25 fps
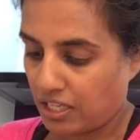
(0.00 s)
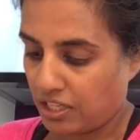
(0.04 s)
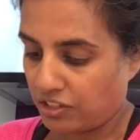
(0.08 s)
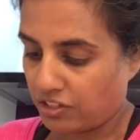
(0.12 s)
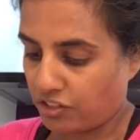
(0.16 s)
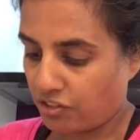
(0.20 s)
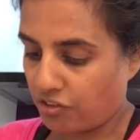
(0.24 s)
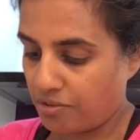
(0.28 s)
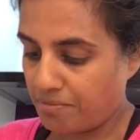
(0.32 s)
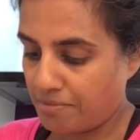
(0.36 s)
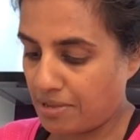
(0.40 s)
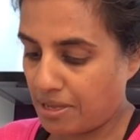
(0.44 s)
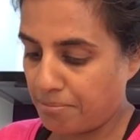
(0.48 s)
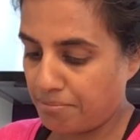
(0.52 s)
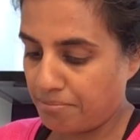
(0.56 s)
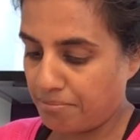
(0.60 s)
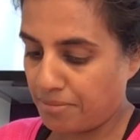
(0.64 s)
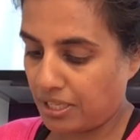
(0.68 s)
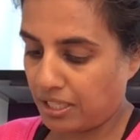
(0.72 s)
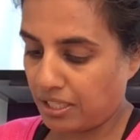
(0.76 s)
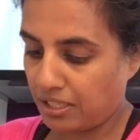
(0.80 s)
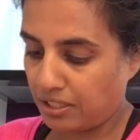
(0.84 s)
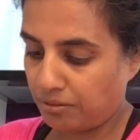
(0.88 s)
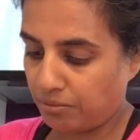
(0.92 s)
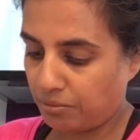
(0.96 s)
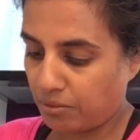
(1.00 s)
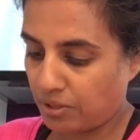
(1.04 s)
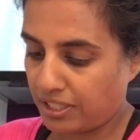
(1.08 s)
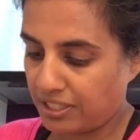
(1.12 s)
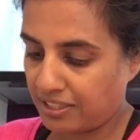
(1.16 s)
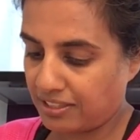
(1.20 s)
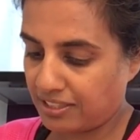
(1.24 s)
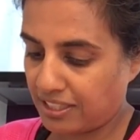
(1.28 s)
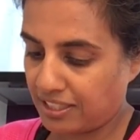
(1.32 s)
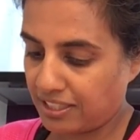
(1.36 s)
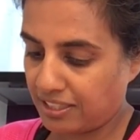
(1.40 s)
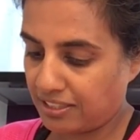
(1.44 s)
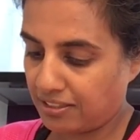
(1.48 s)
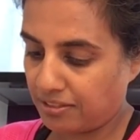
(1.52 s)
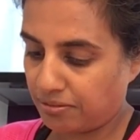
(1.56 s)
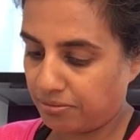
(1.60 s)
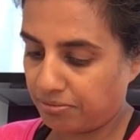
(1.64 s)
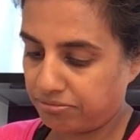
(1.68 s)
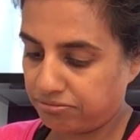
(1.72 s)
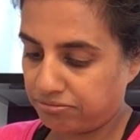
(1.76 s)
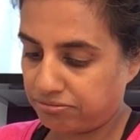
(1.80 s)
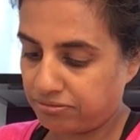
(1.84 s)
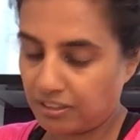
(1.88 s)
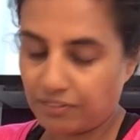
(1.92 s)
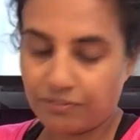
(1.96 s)
So remember what I said
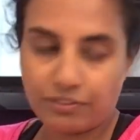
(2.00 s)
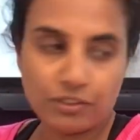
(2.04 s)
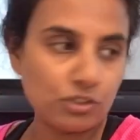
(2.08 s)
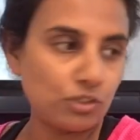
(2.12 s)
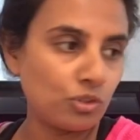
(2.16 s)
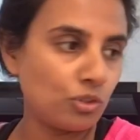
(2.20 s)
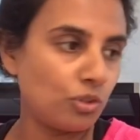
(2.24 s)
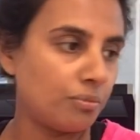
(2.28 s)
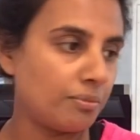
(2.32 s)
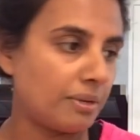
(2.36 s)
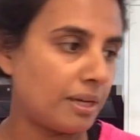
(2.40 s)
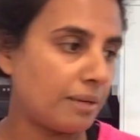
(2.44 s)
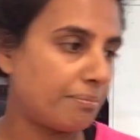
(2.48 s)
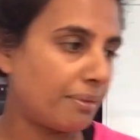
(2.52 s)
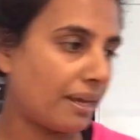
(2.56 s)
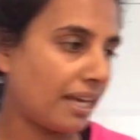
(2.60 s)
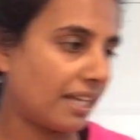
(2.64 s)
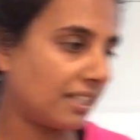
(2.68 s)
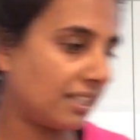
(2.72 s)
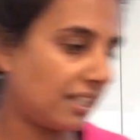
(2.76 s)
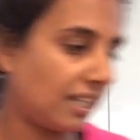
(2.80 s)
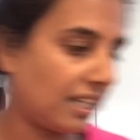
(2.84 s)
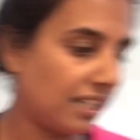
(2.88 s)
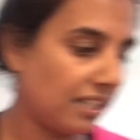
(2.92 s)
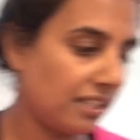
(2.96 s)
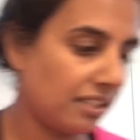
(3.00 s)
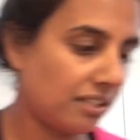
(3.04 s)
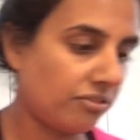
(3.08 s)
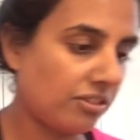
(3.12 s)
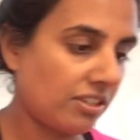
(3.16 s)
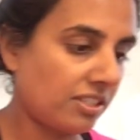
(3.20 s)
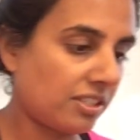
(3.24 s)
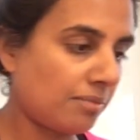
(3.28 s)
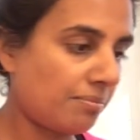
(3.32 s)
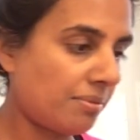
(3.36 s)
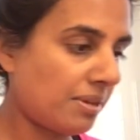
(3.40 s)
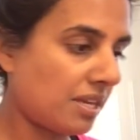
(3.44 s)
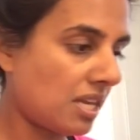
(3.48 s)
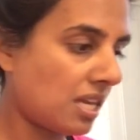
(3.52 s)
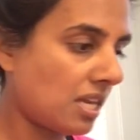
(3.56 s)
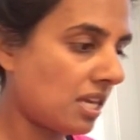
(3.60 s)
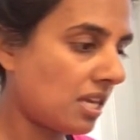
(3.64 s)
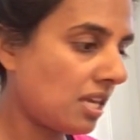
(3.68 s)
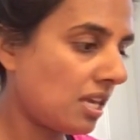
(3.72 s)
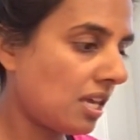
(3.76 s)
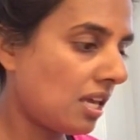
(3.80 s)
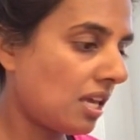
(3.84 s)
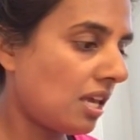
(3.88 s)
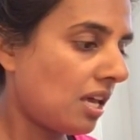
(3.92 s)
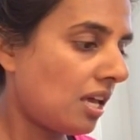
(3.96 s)
if you saw my pancake recipe,